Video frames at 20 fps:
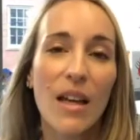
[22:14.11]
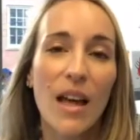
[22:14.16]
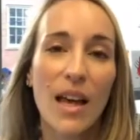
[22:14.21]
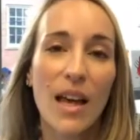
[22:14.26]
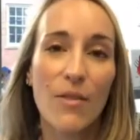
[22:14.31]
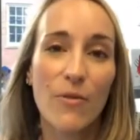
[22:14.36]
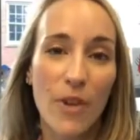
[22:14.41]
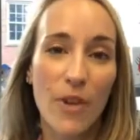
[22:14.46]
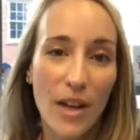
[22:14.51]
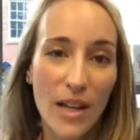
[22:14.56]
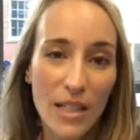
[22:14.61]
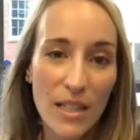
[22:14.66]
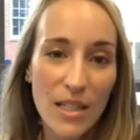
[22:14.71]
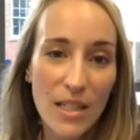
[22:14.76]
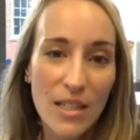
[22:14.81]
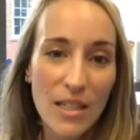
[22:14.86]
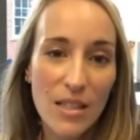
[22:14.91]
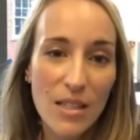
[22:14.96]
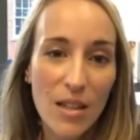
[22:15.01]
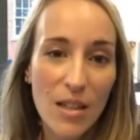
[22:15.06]

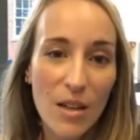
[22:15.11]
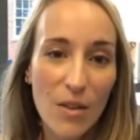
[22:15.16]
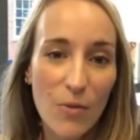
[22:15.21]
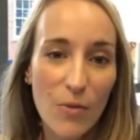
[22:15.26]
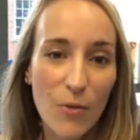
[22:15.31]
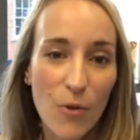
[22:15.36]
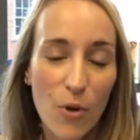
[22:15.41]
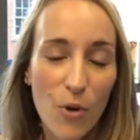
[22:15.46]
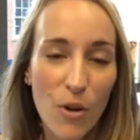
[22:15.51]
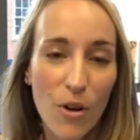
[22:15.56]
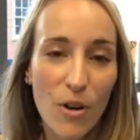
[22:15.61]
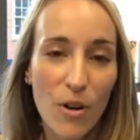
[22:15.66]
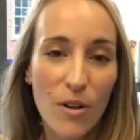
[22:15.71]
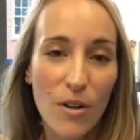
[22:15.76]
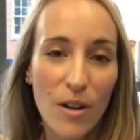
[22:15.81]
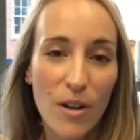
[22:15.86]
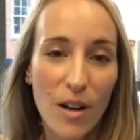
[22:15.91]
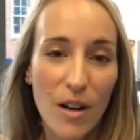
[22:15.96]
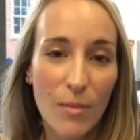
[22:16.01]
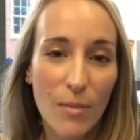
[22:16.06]
advice
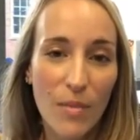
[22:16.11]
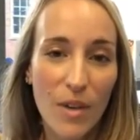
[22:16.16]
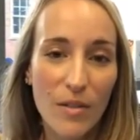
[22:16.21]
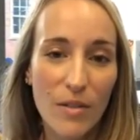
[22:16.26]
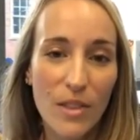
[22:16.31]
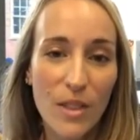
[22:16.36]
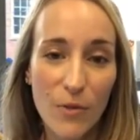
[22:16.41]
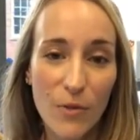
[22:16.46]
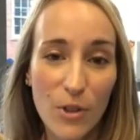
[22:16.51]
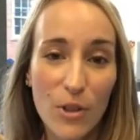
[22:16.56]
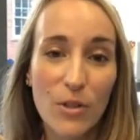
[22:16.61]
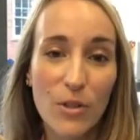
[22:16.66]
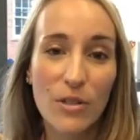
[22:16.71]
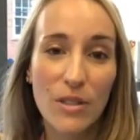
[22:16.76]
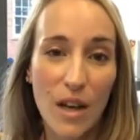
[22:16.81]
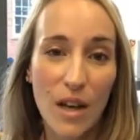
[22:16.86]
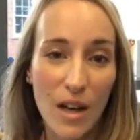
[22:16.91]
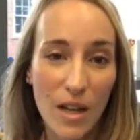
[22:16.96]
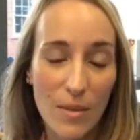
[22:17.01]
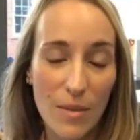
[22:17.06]
for difficult
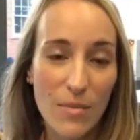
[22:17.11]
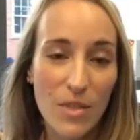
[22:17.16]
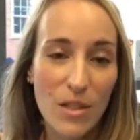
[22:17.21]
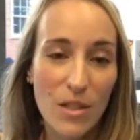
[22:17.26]
times.